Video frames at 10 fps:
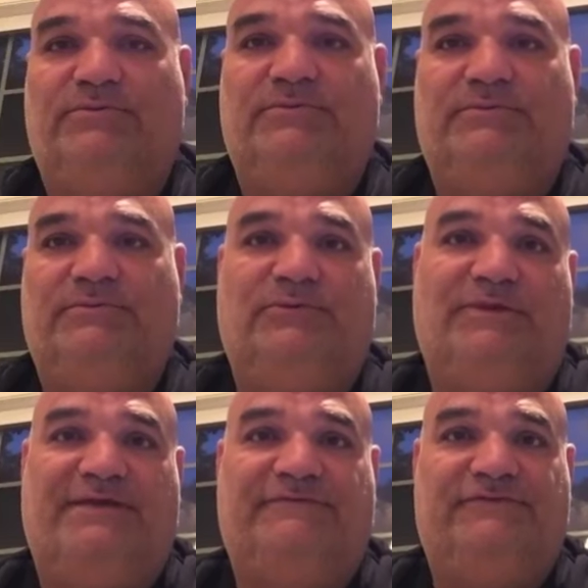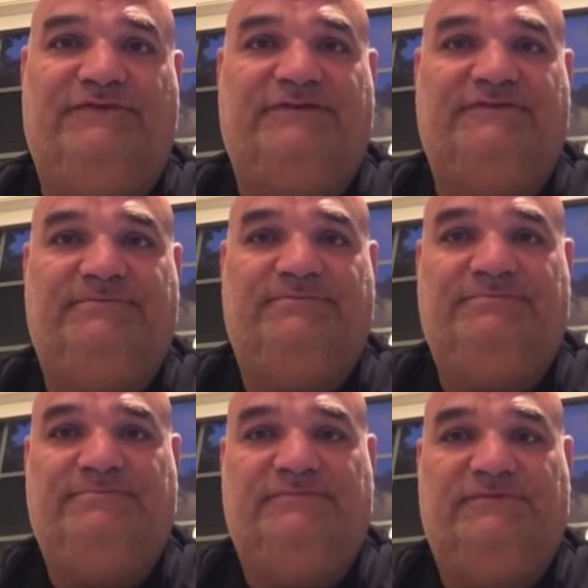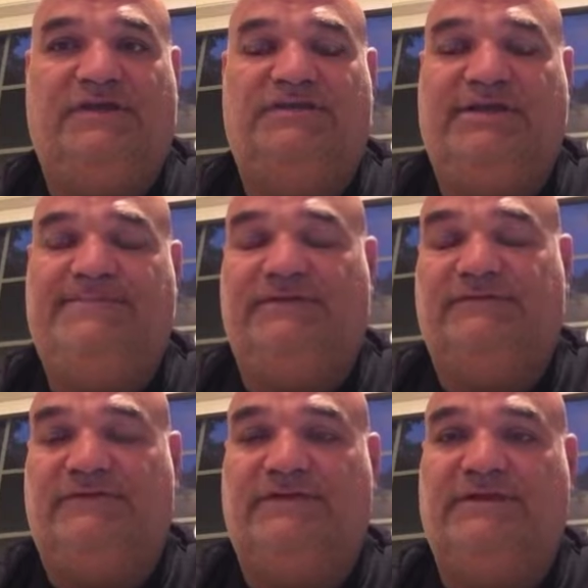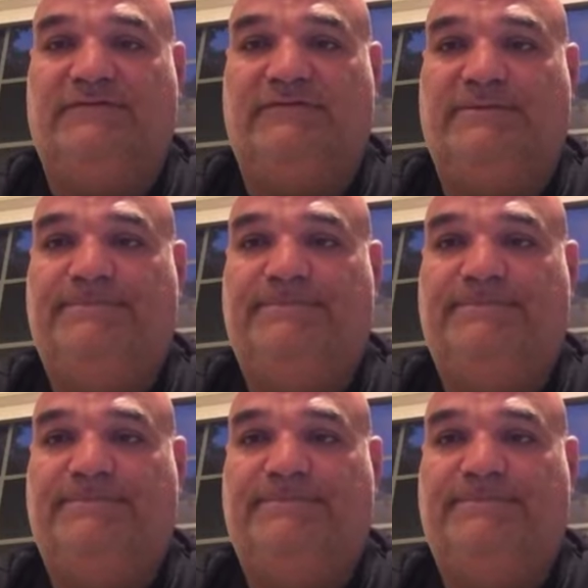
we'll, we'll have six state champions at the end of it.